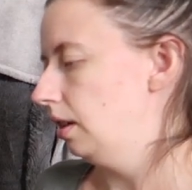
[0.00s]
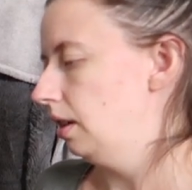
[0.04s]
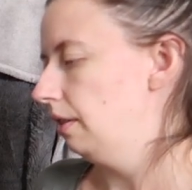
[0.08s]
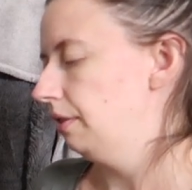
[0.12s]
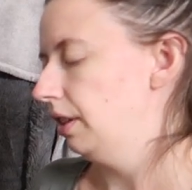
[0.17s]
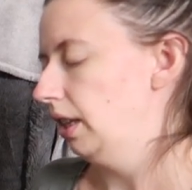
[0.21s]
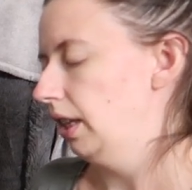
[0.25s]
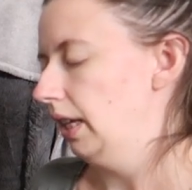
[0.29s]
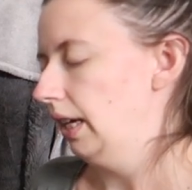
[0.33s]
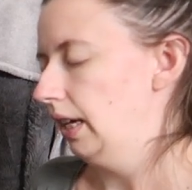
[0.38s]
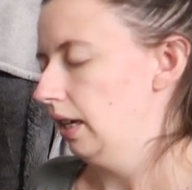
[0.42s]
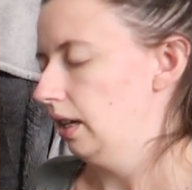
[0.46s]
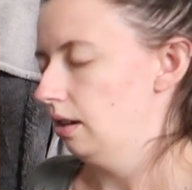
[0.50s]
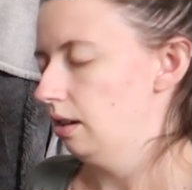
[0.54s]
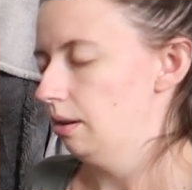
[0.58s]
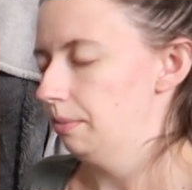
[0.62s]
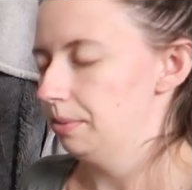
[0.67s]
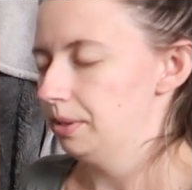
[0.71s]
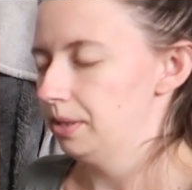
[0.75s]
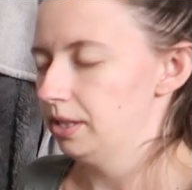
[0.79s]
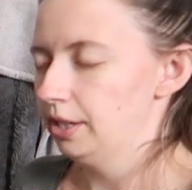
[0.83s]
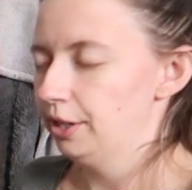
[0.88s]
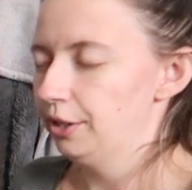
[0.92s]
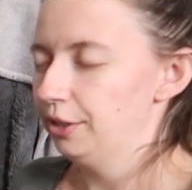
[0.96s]
I'll get the
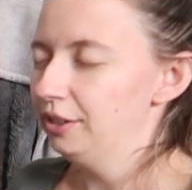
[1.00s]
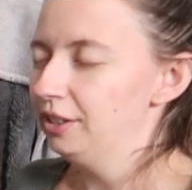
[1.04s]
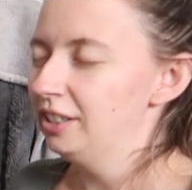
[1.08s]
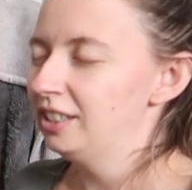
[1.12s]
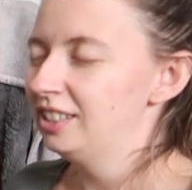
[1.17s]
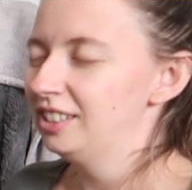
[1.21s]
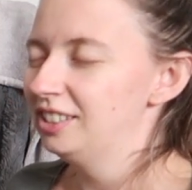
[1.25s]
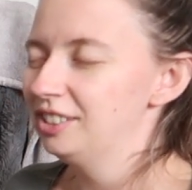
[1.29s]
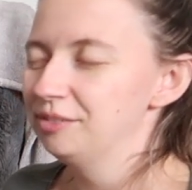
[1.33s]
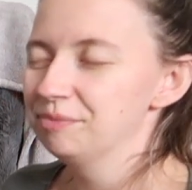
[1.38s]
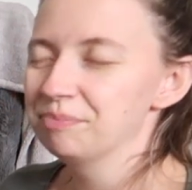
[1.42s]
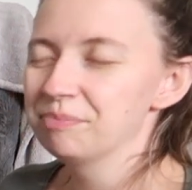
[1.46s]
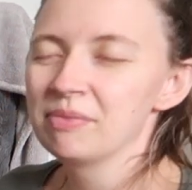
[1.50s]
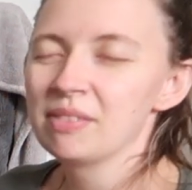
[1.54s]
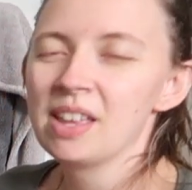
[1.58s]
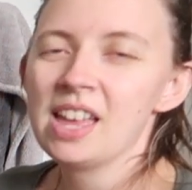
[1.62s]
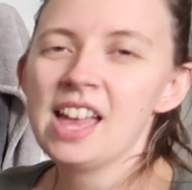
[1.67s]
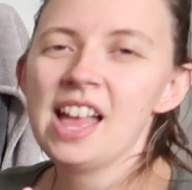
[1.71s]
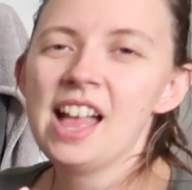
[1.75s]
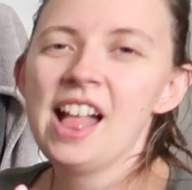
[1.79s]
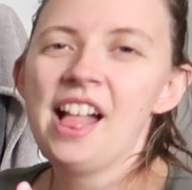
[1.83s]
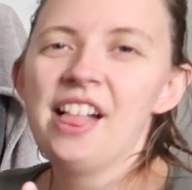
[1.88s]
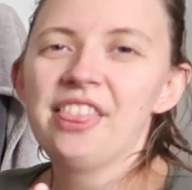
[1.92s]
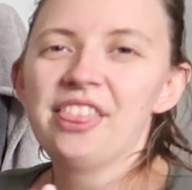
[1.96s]
hiccups now.
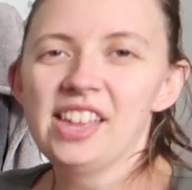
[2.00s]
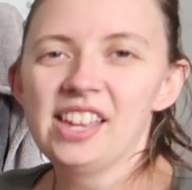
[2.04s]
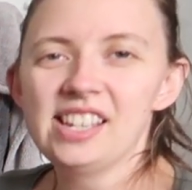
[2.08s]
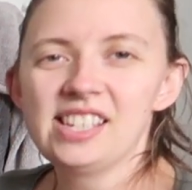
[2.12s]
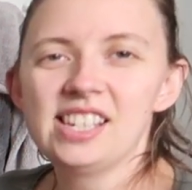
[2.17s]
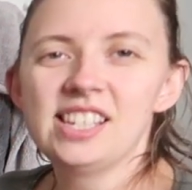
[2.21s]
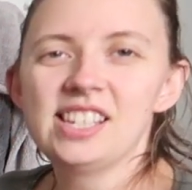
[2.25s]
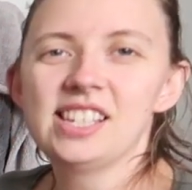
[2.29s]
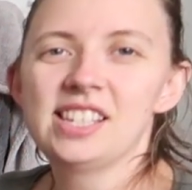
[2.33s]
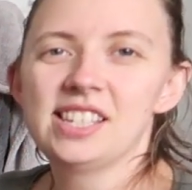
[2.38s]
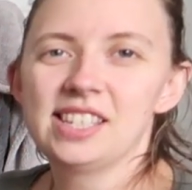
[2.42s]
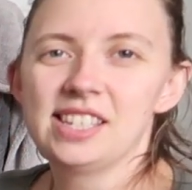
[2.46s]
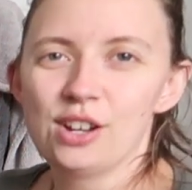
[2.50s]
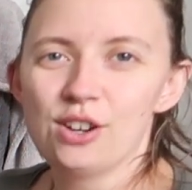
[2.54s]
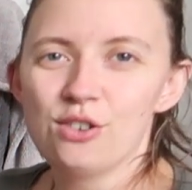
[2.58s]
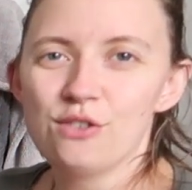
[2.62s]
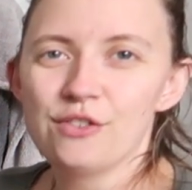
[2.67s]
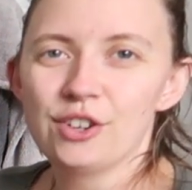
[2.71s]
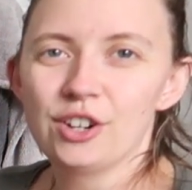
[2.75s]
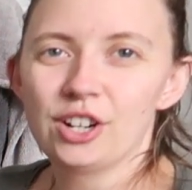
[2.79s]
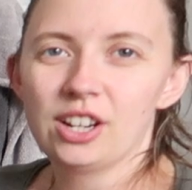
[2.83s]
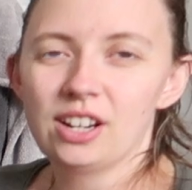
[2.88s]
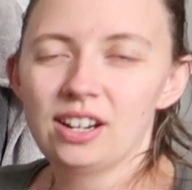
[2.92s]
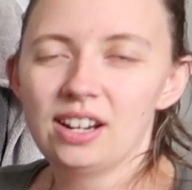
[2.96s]
This is a
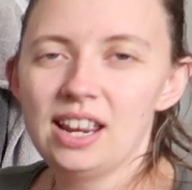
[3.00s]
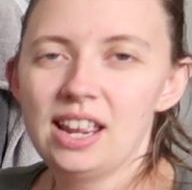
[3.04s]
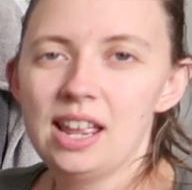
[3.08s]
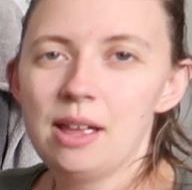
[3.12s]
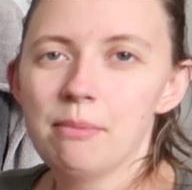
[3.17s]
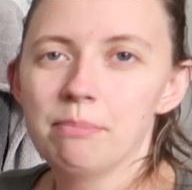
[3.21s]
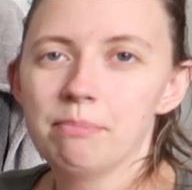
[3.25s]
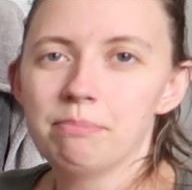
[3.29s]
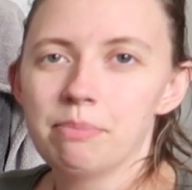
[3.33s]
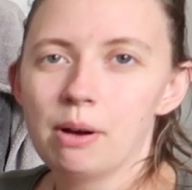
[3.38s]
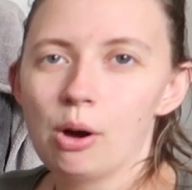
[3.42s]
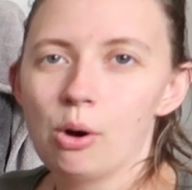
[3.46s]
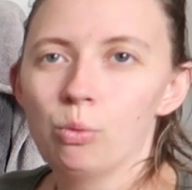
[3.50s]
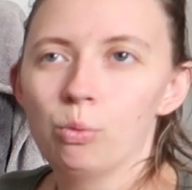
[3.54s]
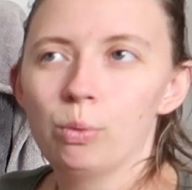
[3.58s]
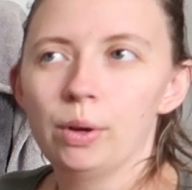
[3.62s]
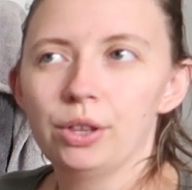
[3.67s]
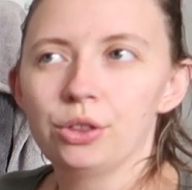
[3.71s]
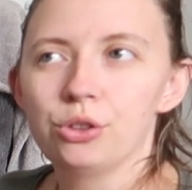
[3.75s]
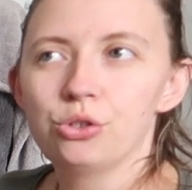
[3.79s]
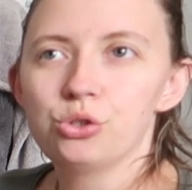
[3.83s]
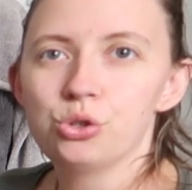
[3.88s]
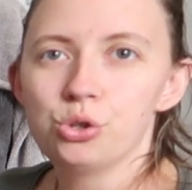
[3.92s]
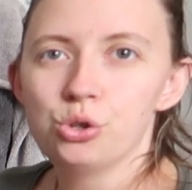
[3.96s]
silver crate, but
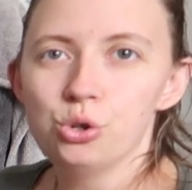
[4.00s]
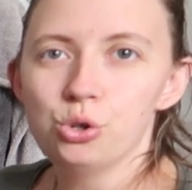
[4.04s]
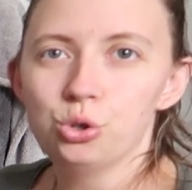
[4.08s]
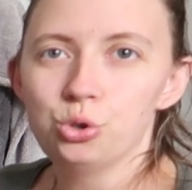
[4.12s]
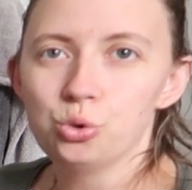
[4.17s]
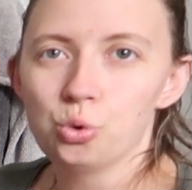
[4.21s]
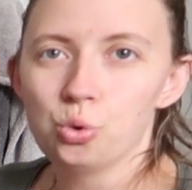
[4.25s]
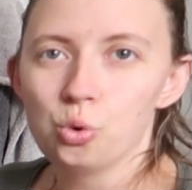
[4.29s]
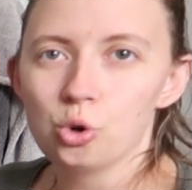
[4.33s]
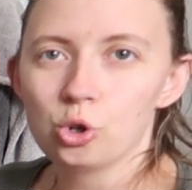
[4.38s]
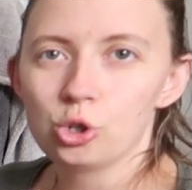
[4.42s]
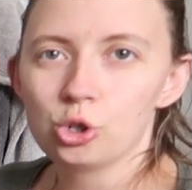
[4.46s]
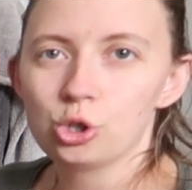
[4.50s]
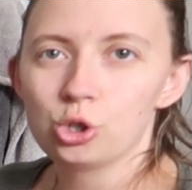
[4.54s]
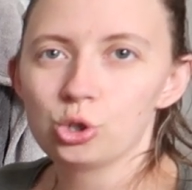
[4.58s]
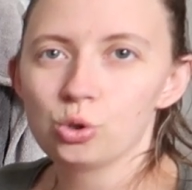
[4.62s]
with two doors.